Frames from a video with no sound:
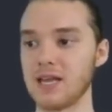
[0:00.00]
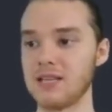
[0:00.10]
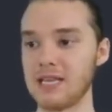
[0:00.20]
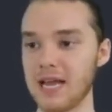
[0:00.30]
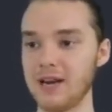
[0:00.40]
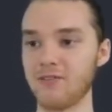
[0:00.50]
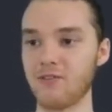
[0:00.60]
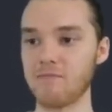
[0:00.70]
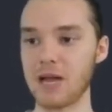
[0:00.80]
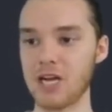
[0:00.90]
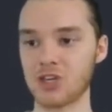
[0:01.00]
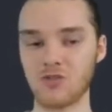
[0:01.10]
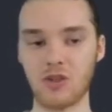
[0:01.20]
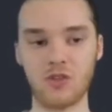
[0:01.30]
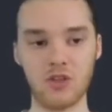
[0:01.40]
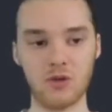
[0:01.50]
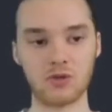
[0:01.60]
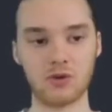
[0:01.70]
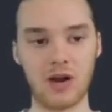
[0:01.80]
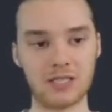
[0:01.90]
the information that the
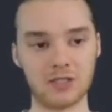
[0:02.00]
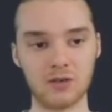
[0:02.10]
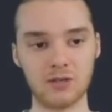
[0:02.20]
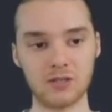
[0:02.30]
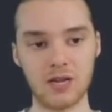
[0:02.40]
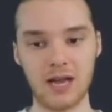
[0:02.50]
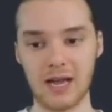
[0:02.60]
user enters